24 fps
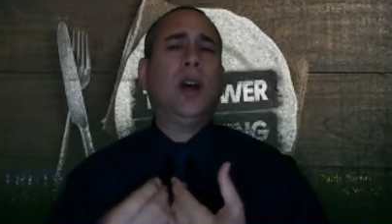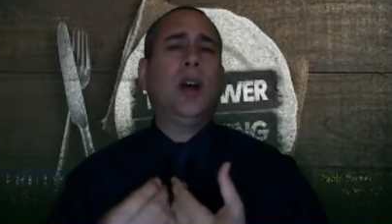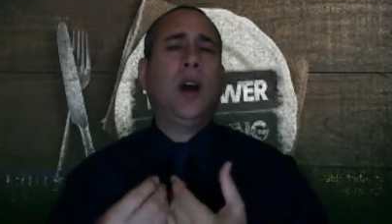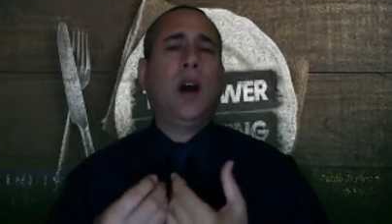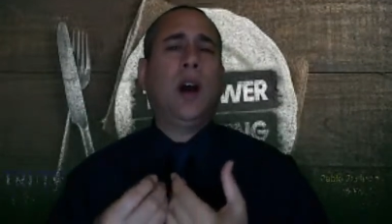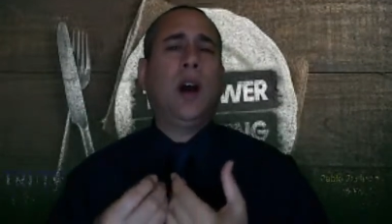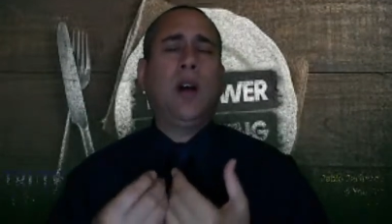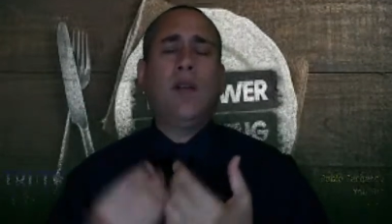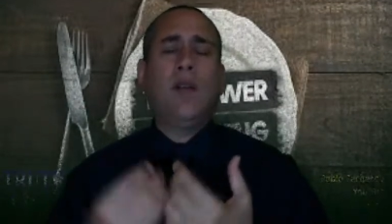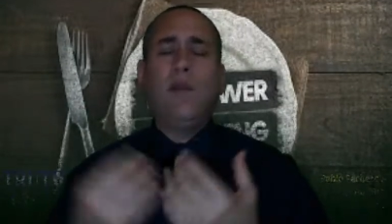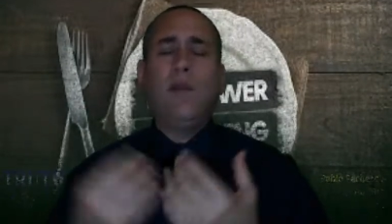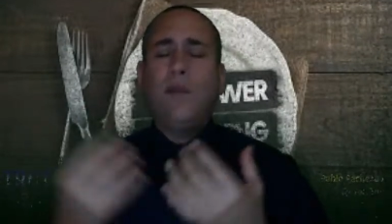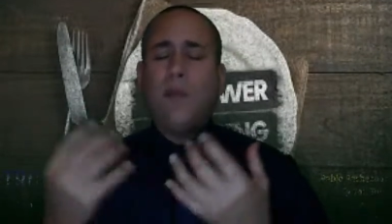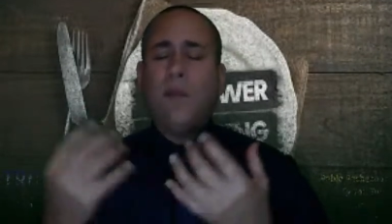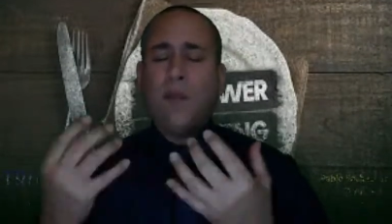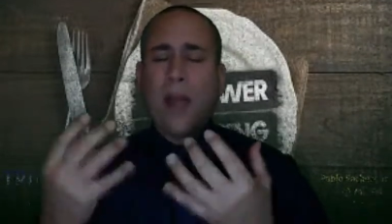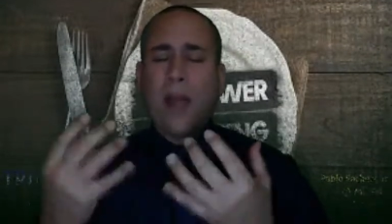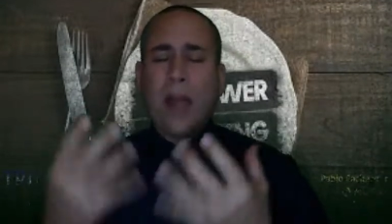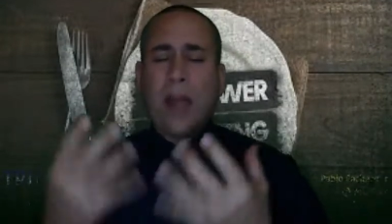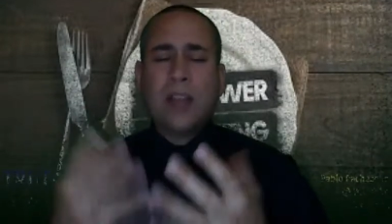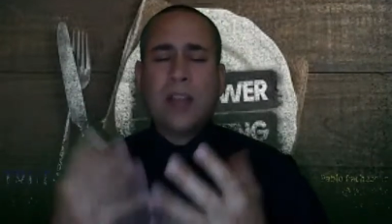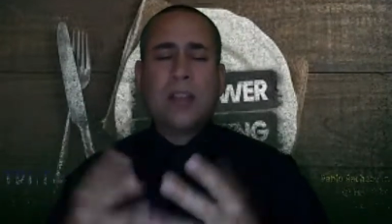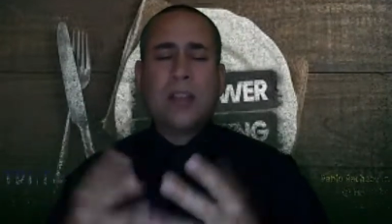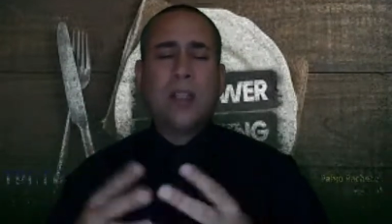of
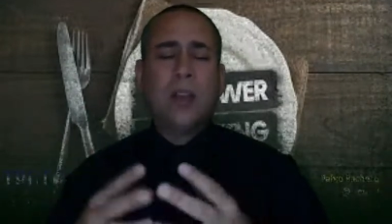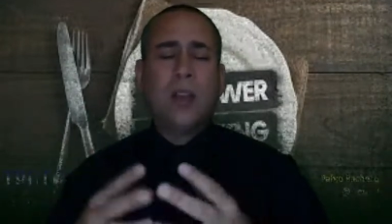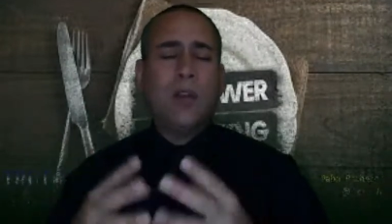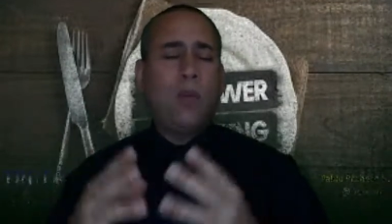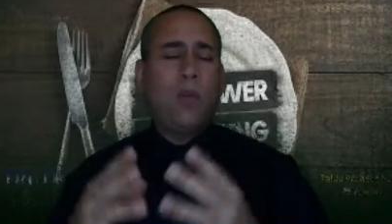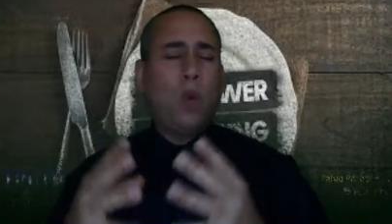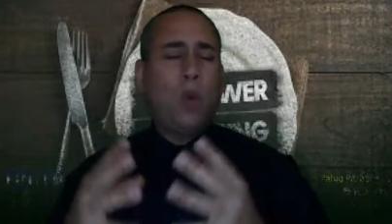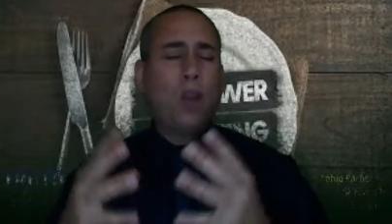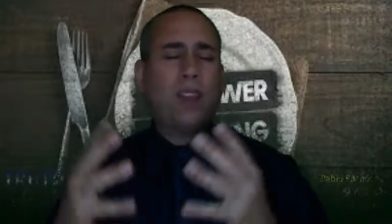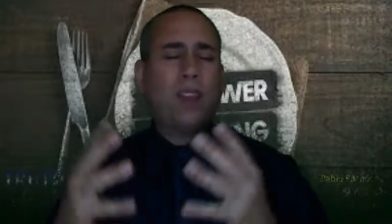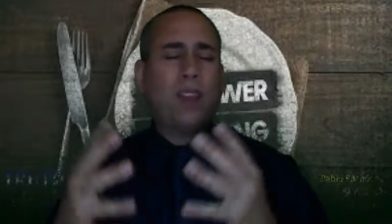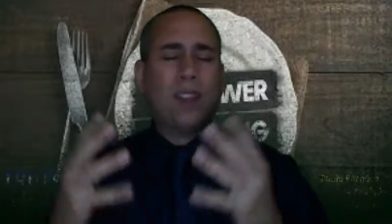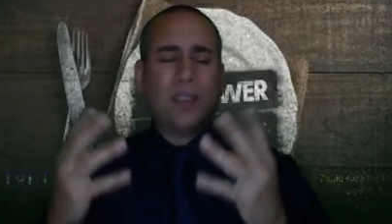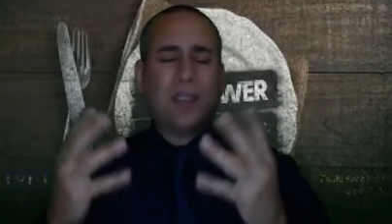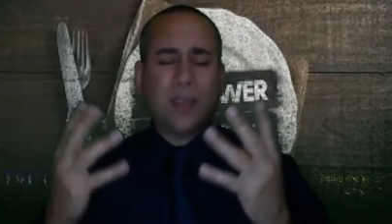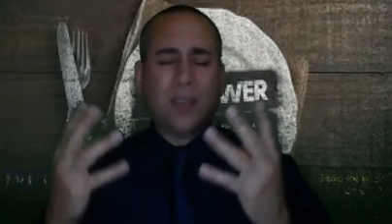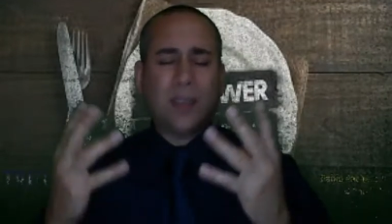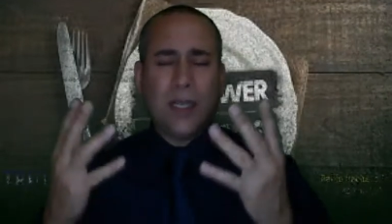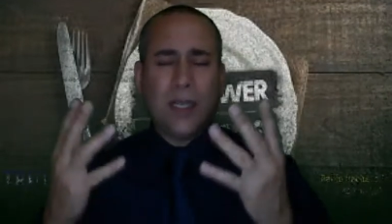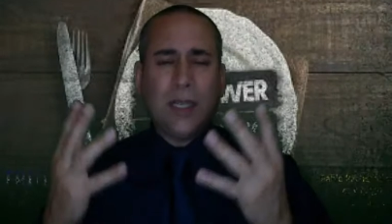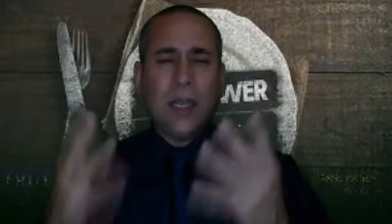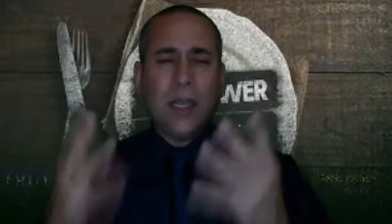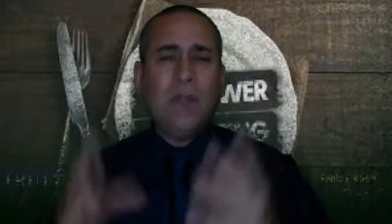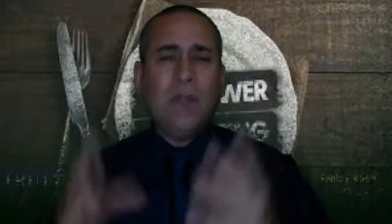fasting, of what the
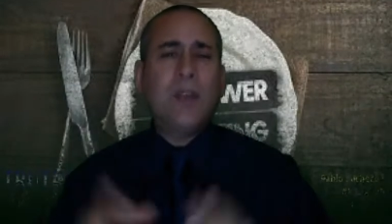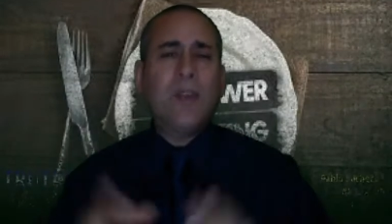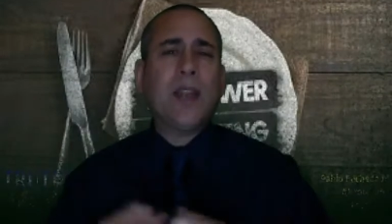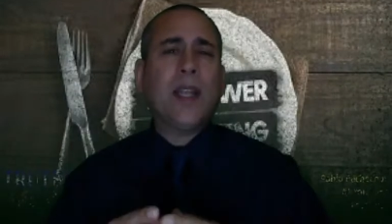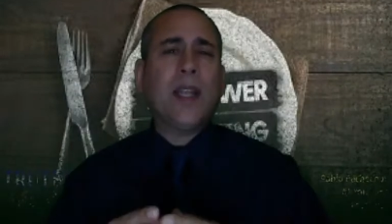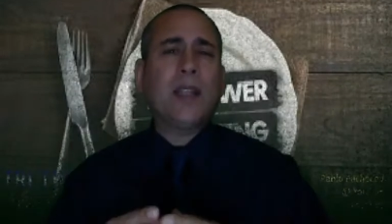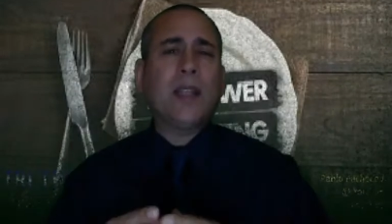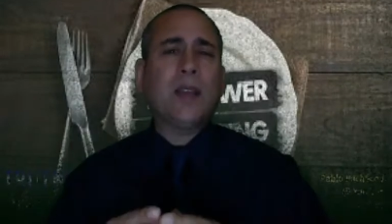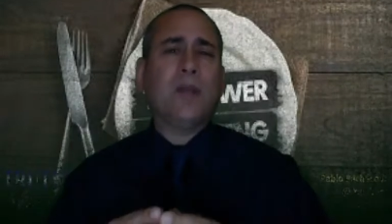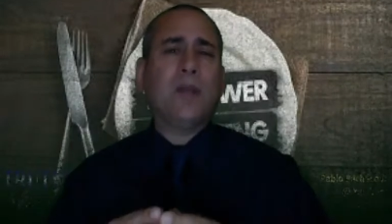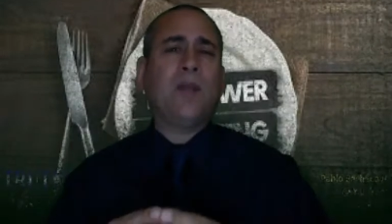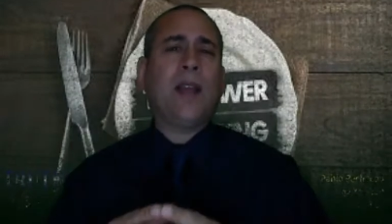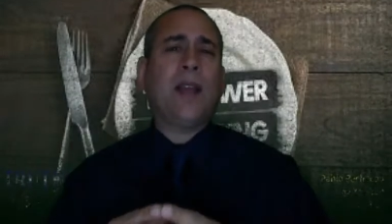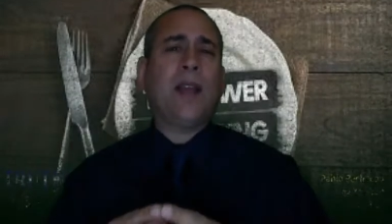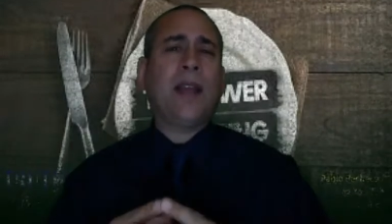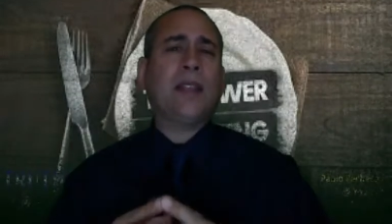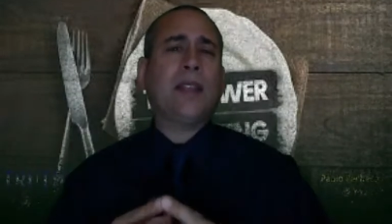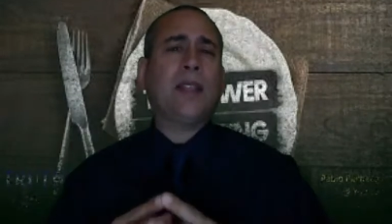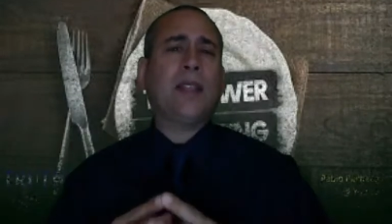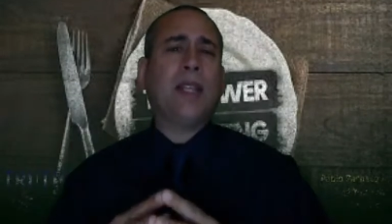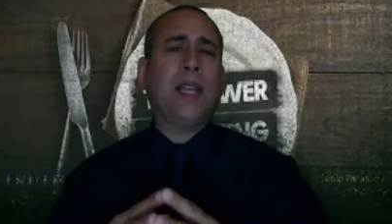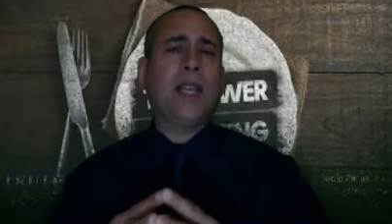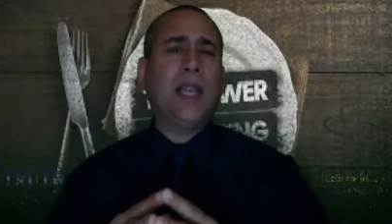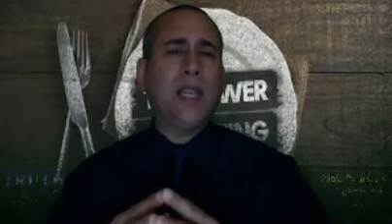significance of
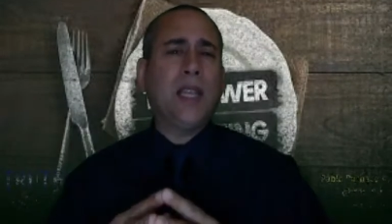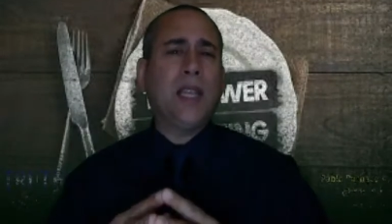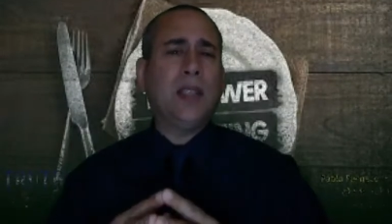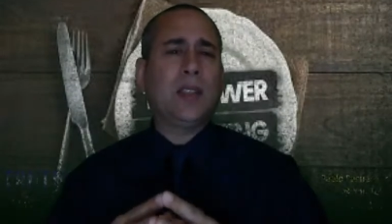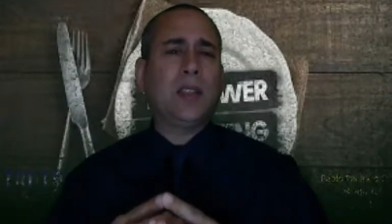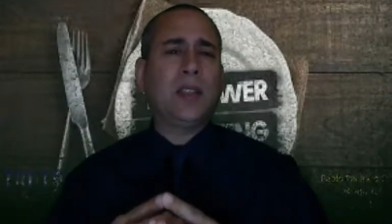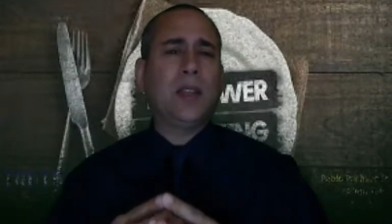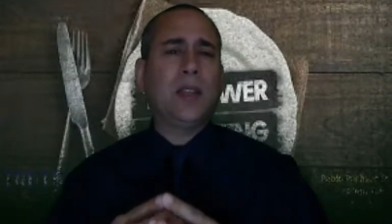fasting is